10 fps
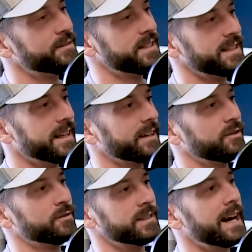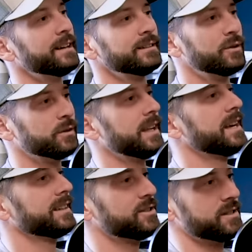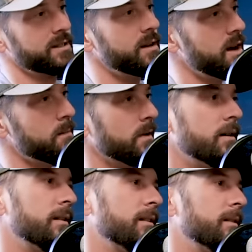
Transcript: you said like your entire lower leg just numb. Just